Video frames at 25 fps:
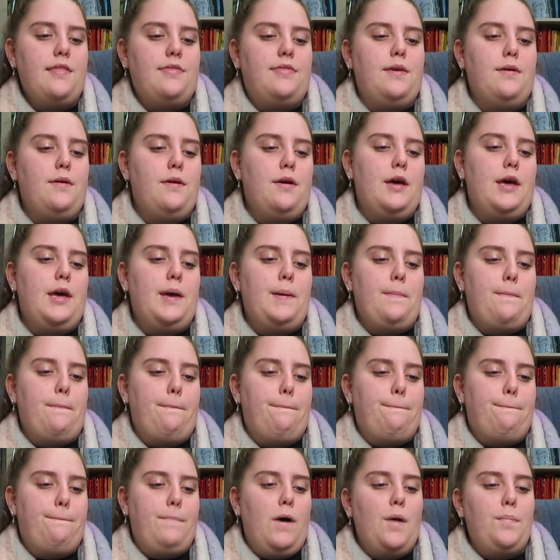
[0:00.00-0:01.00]
The
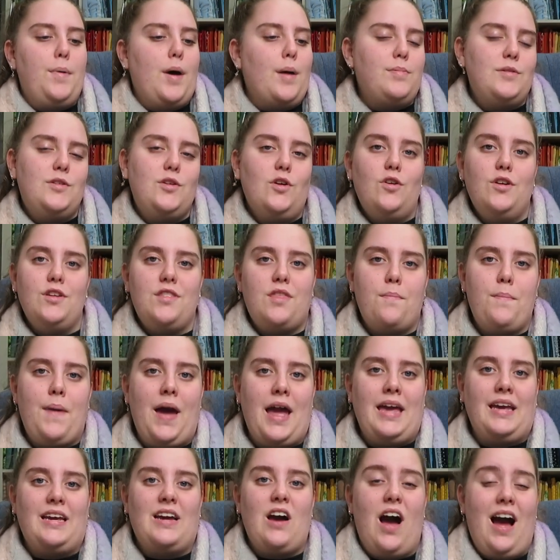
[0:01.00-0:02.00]
pop-up store at the
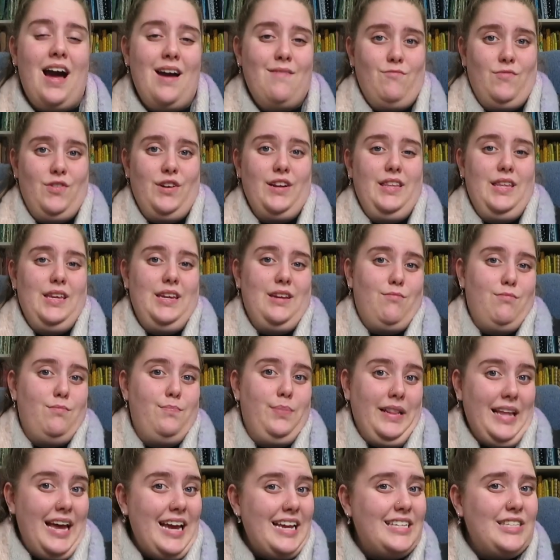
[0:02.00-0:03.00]
bank I'm really
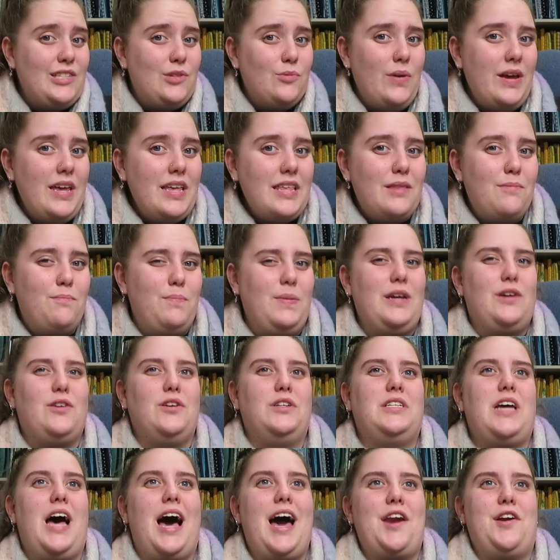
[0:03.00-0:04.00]
blessed with
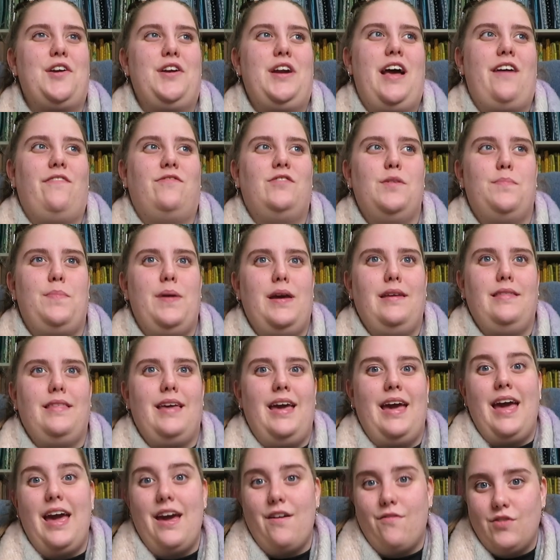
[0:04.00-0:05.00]
because I don't have to be
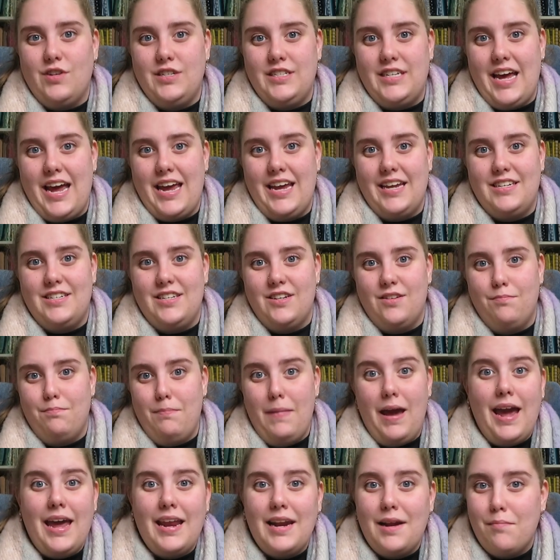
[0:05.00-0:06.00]
there every day to
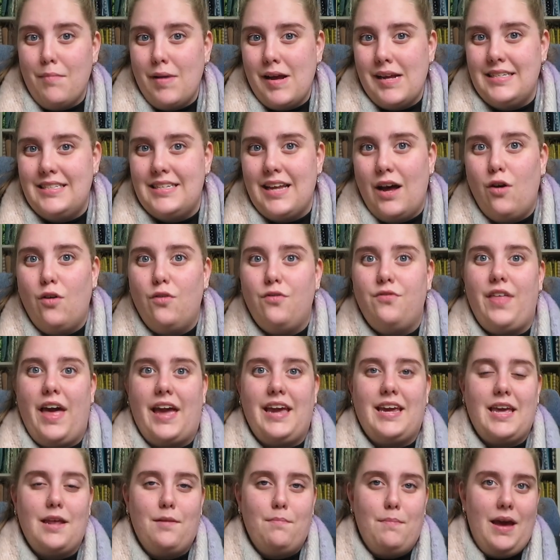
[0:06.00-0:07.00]
man it myself.
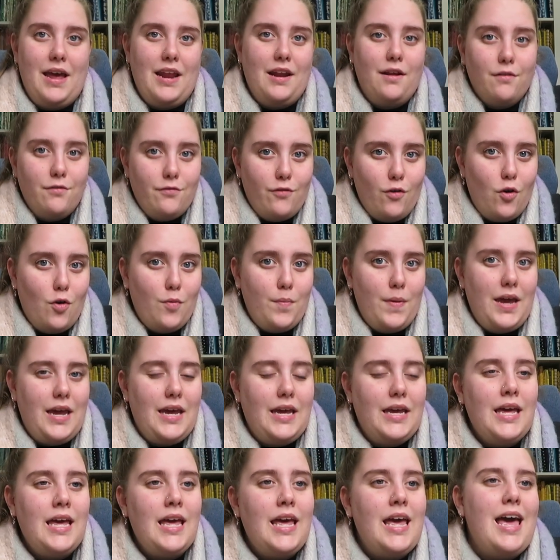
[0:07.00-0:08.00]
They can man it for
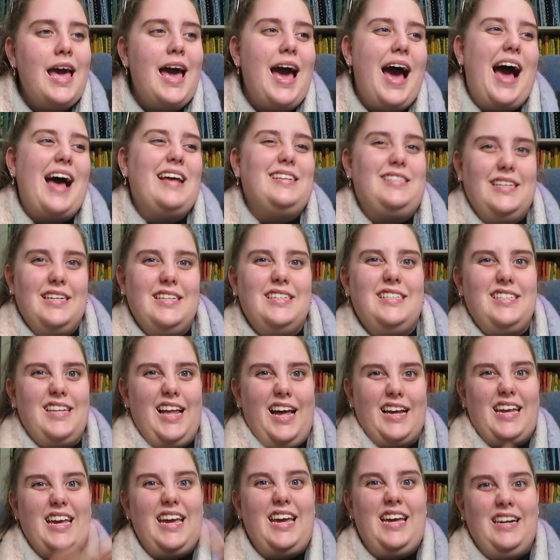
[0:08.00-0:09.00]
me as it's
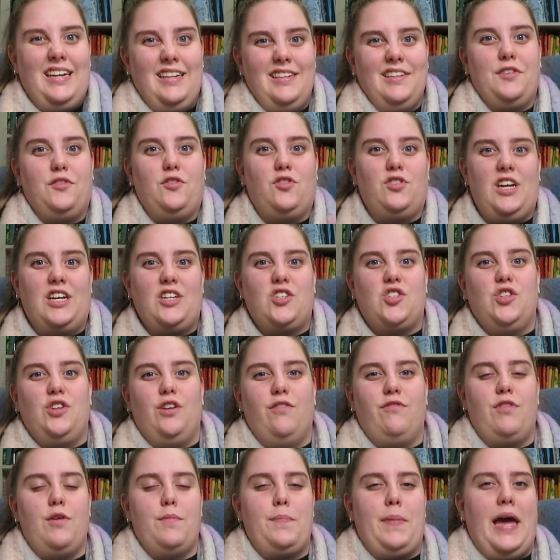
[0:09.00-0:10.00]
like in a little section
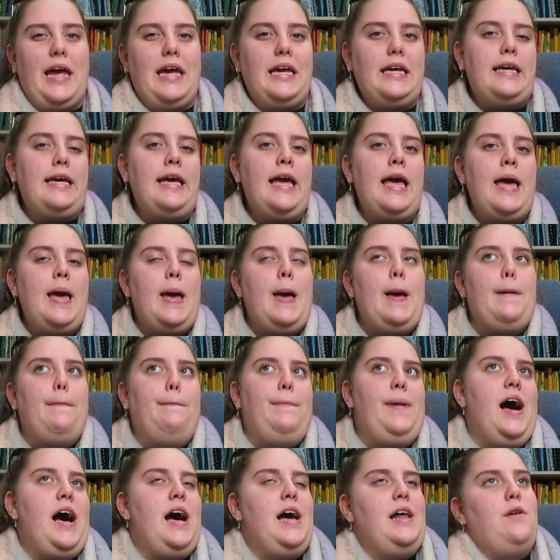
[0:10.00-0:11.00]
of the bank.
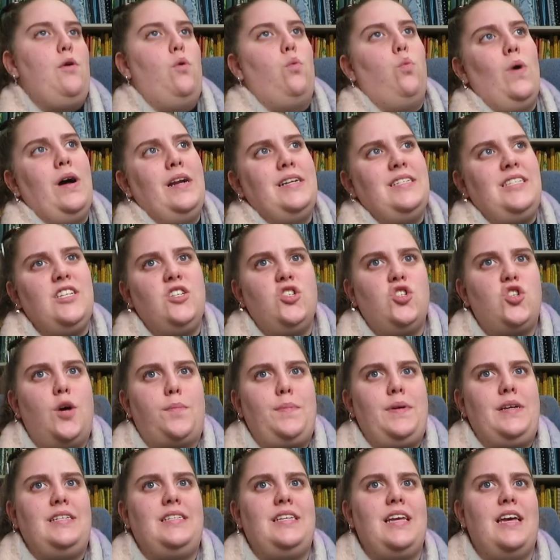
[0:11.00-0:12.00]
But once in
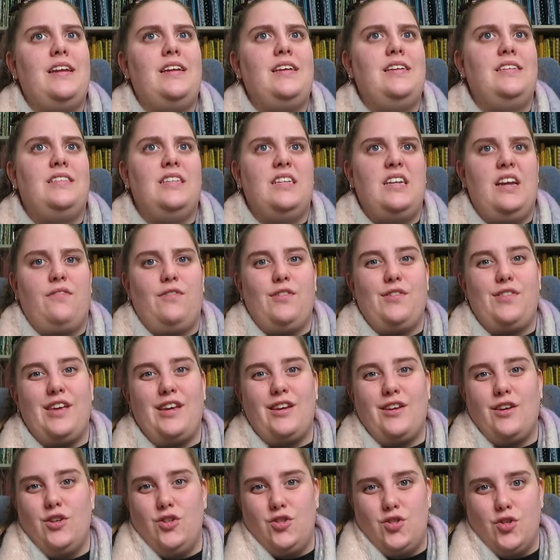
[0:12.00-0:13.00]
shopping centers and
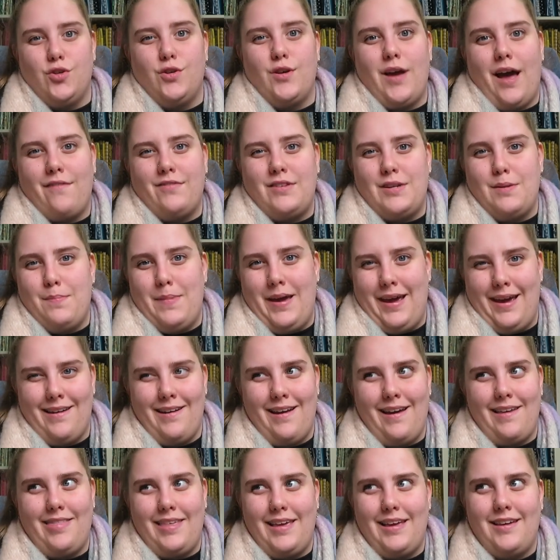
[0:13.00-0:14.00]
everything, you do have to man,
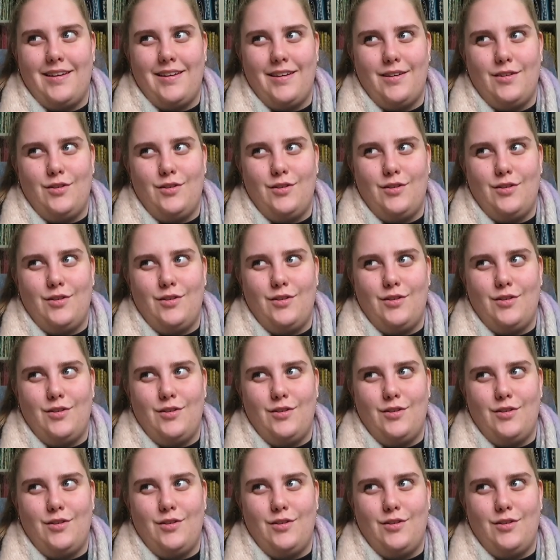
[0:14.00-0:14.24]
I think,